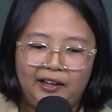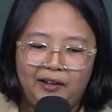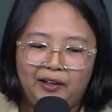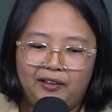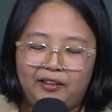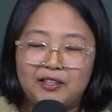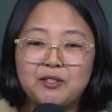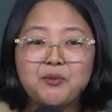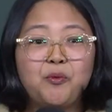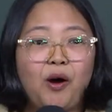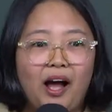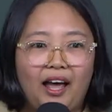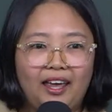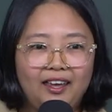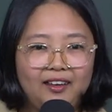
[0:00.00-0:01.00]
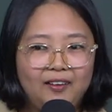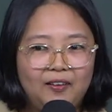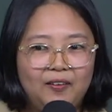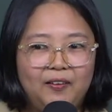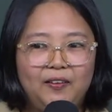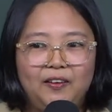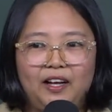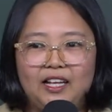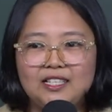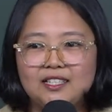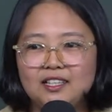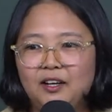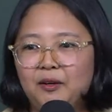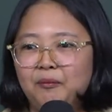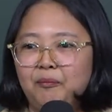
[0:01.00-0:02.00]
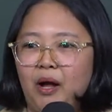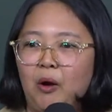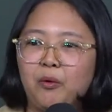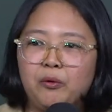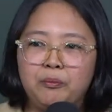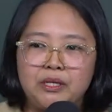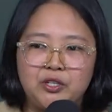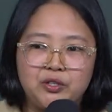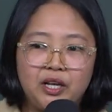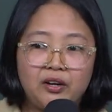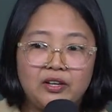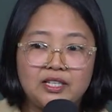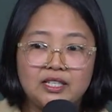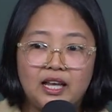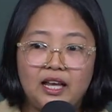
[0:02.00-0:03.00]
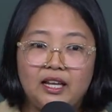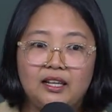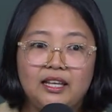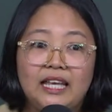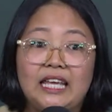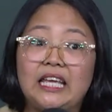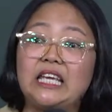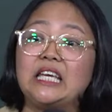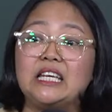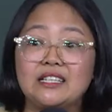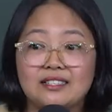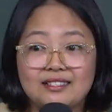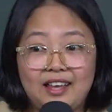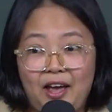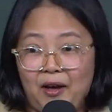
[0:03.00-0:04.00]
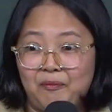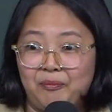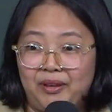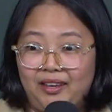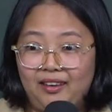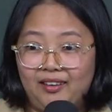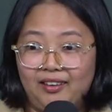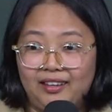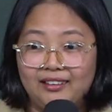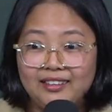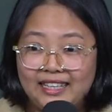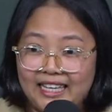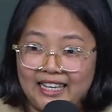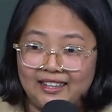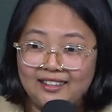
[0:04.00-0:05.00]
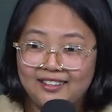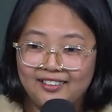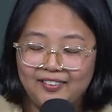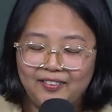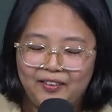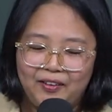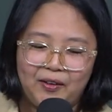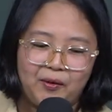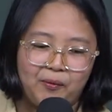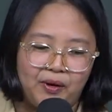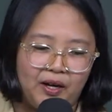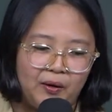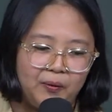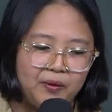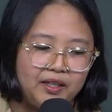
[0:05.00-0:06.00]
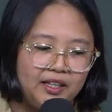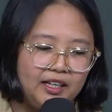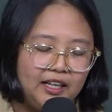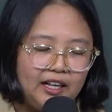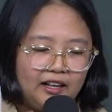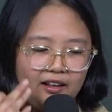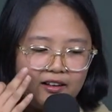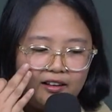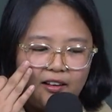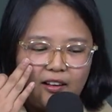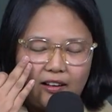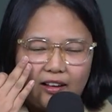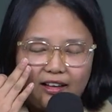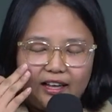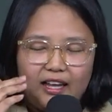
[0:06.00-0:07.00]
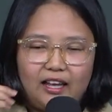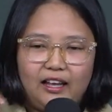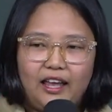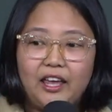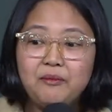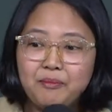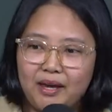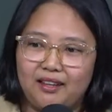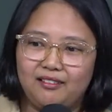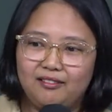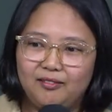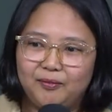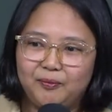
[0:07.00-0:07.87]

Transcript: That's why, as um, our missionary said, he is happy indeed. Wow. Amen.